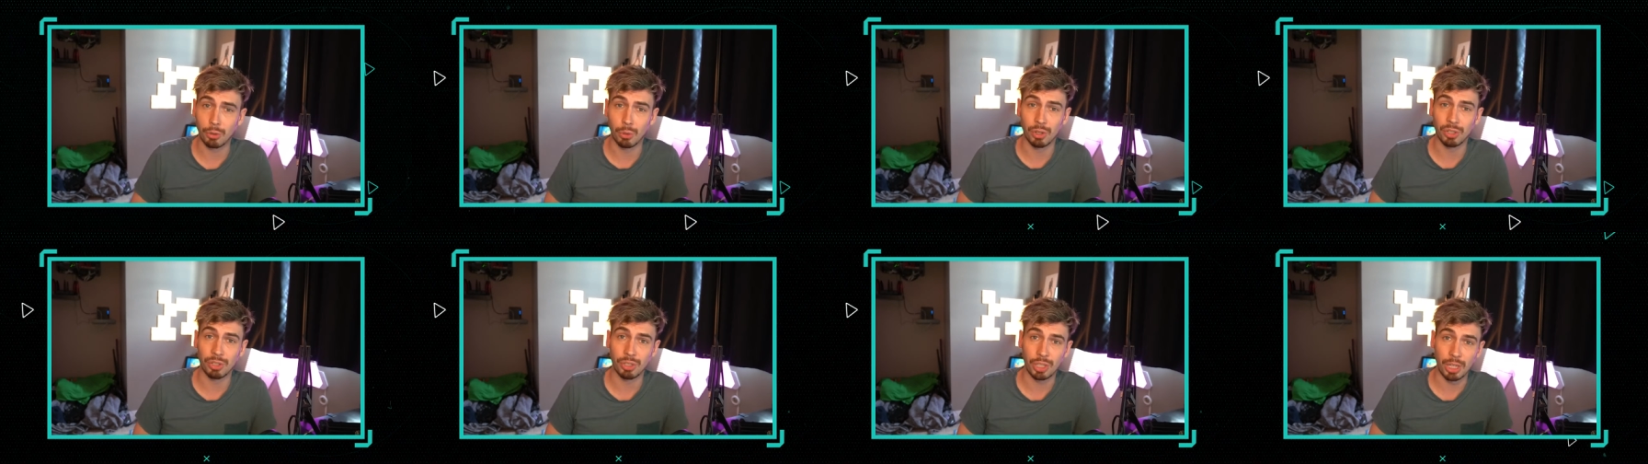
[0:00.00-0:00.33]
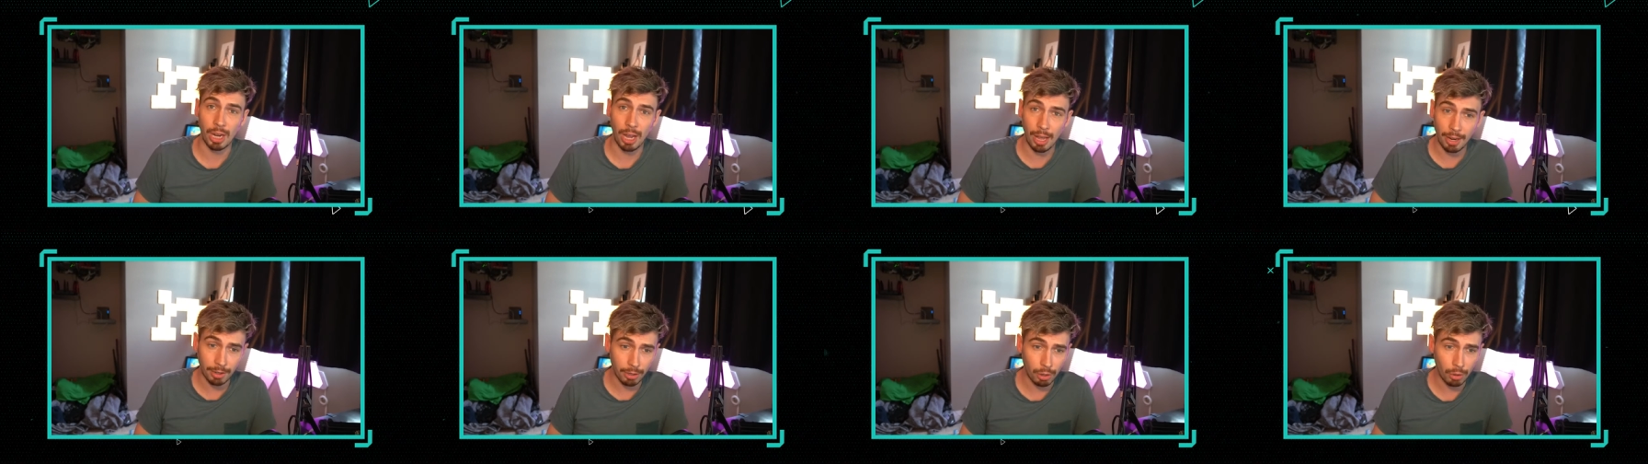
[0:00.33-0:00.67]

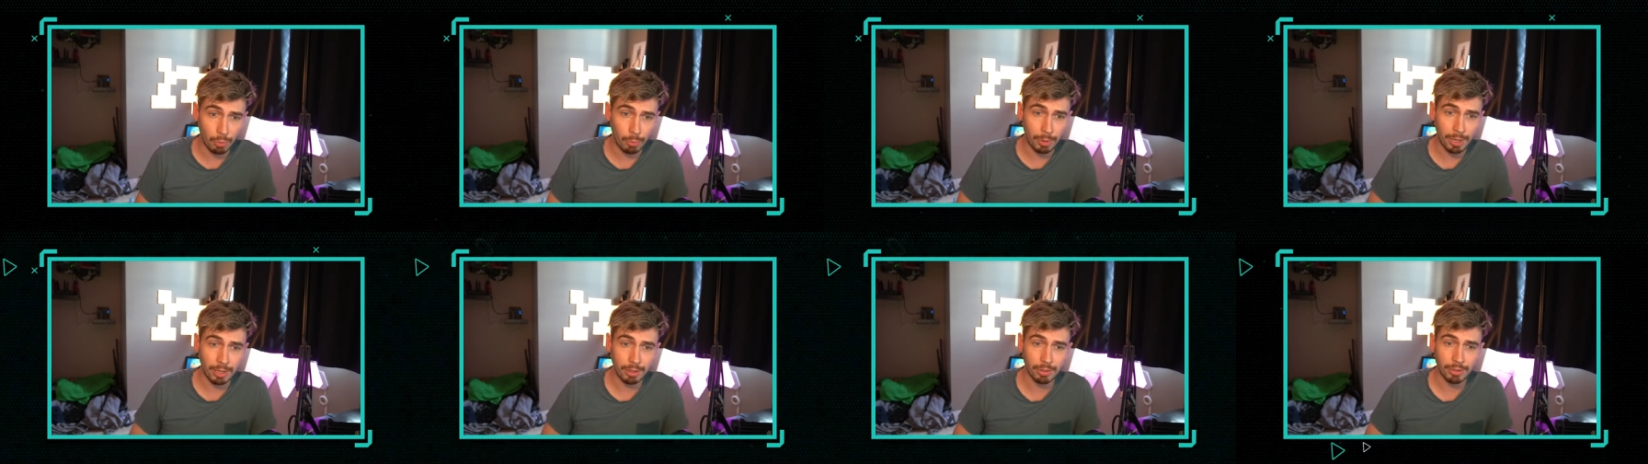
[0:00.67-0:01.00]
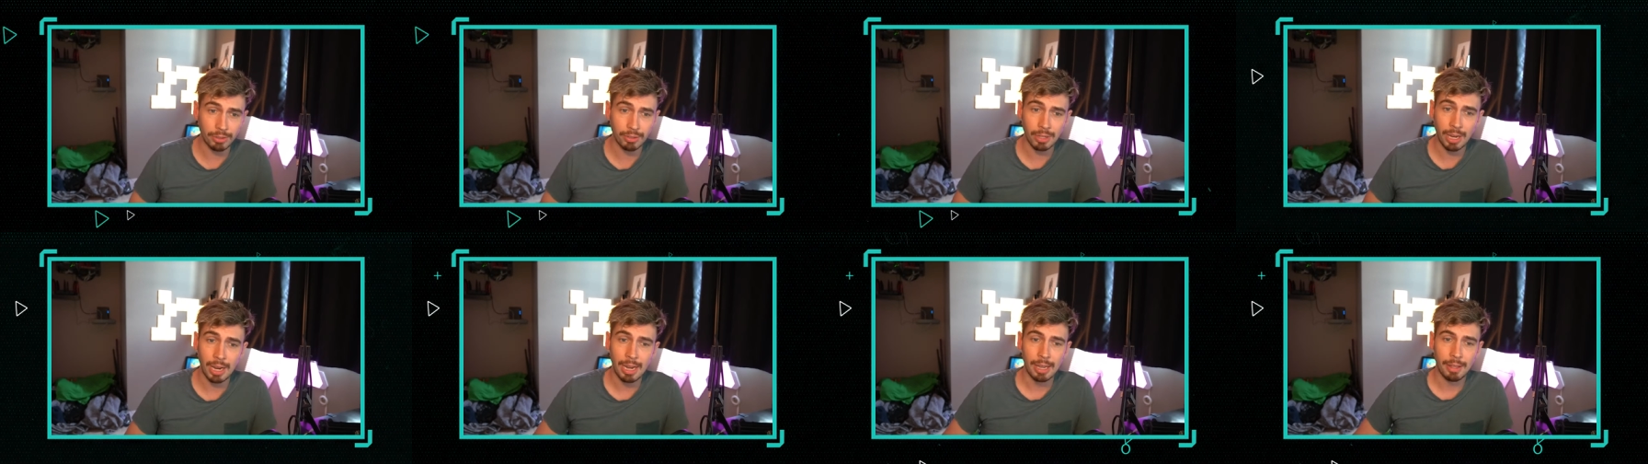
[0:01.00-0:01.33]
Cristiano
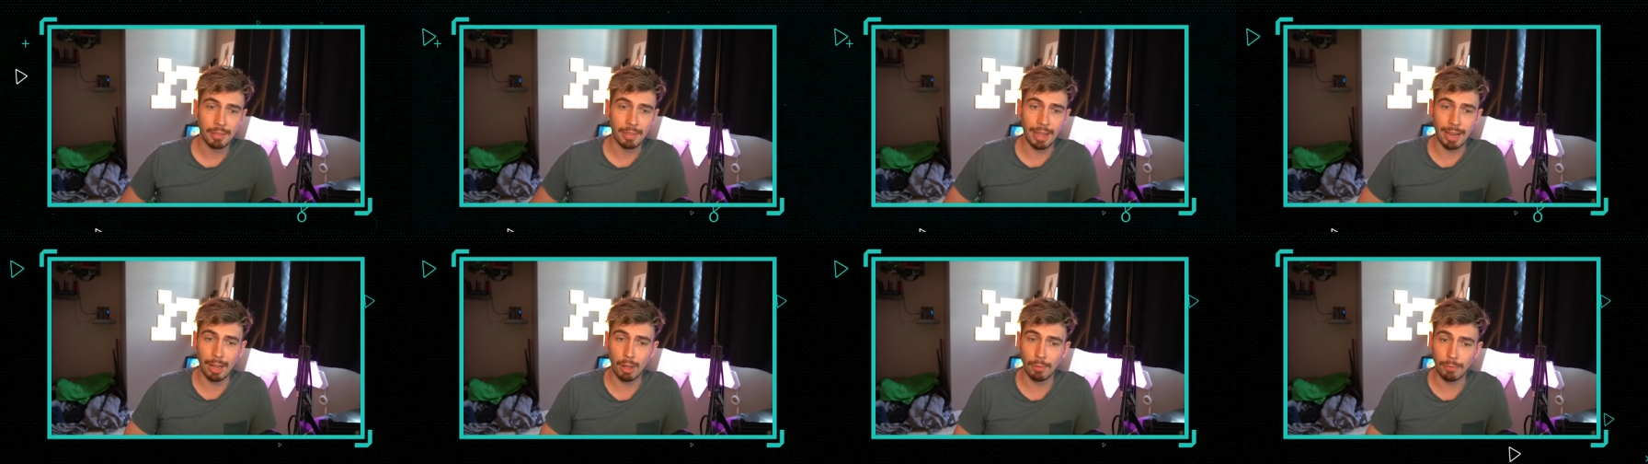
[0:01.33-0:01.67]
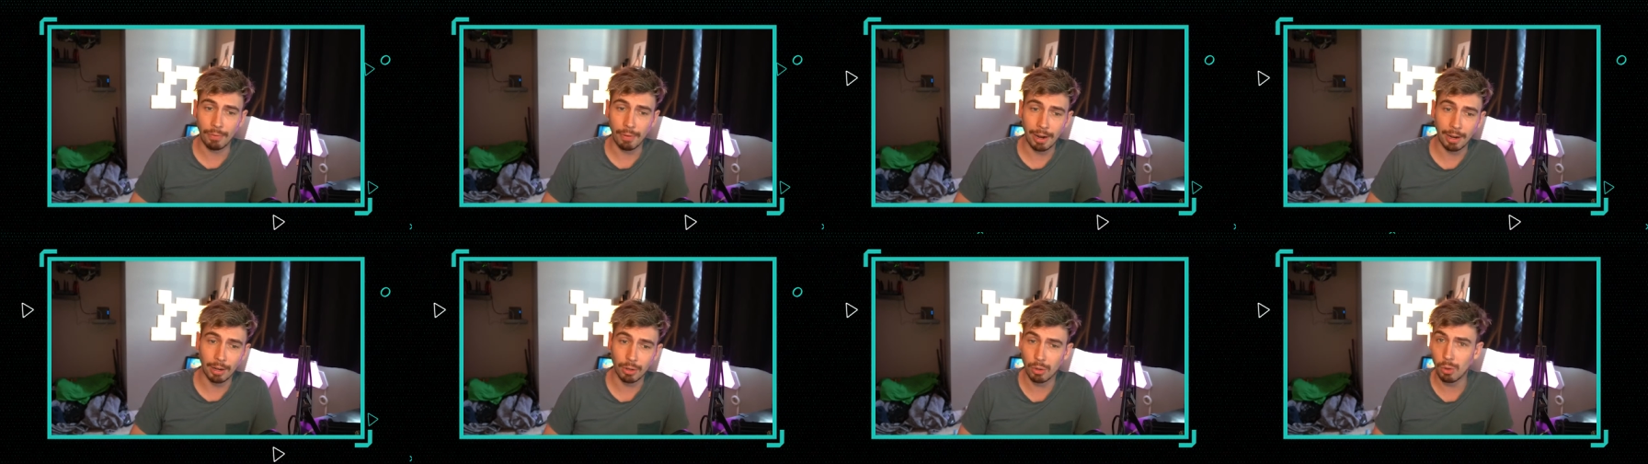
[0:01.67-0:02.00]
wheels, the
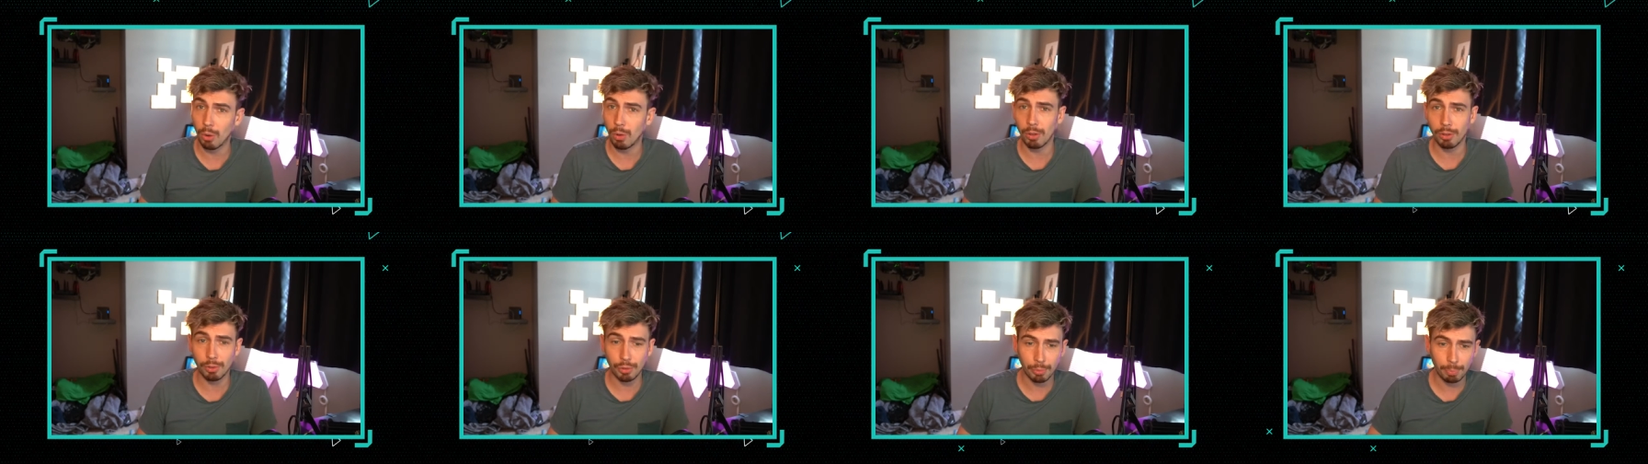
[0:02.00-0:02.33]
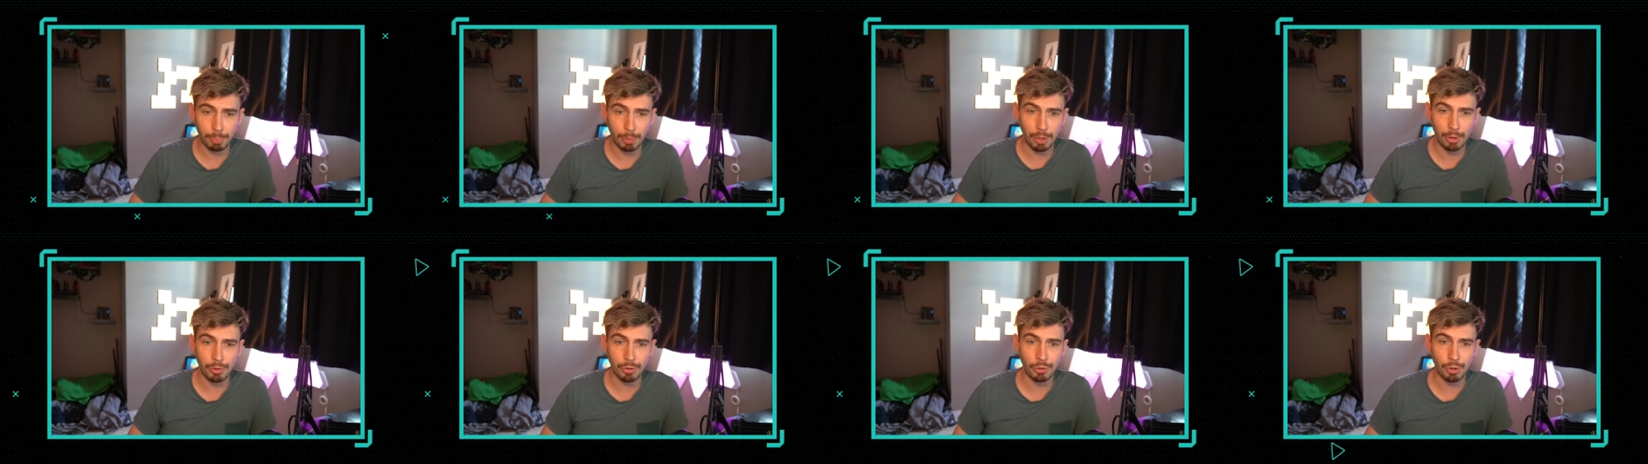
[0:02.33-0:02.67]
Hellfire Goal
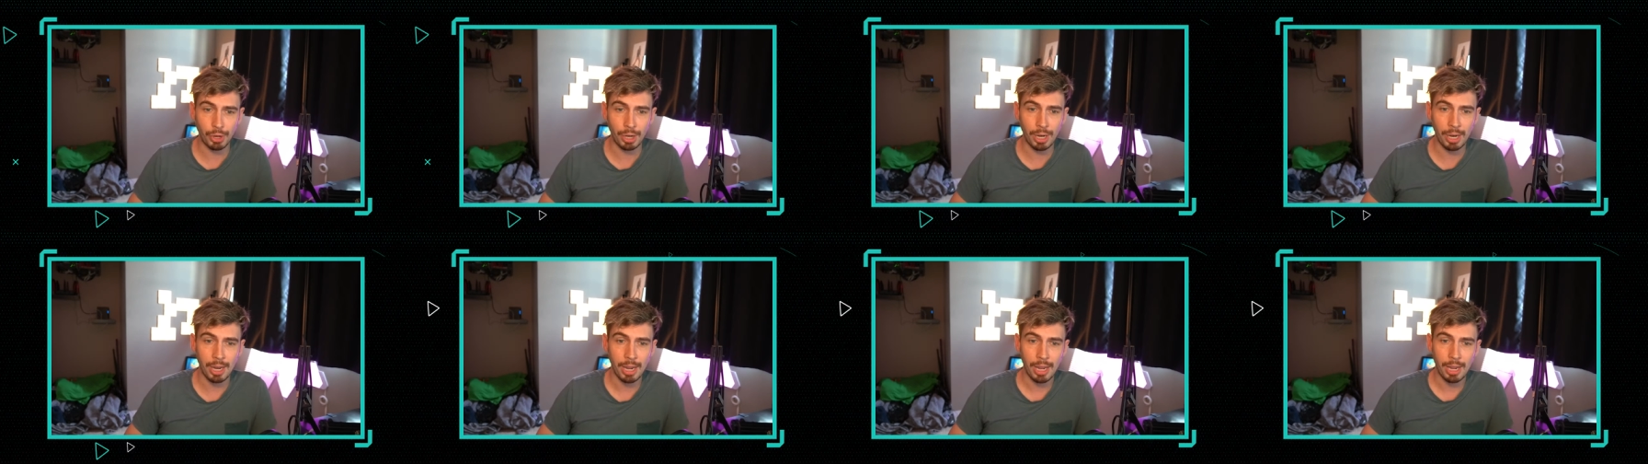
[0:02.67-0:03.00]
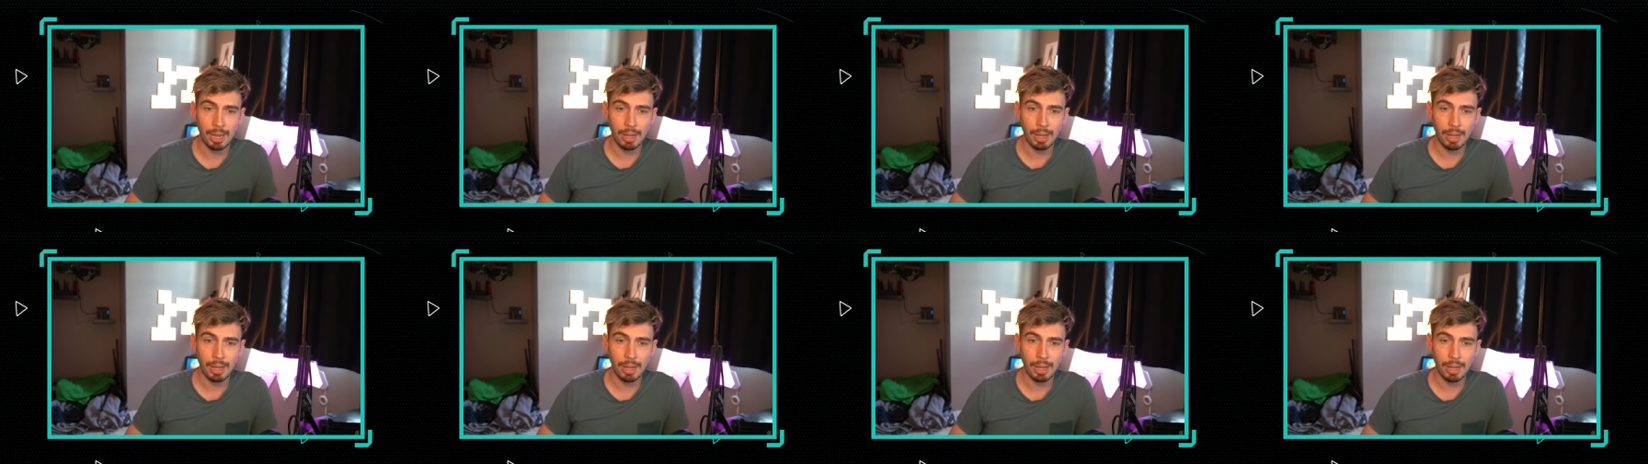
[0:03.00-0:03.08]
Explosion,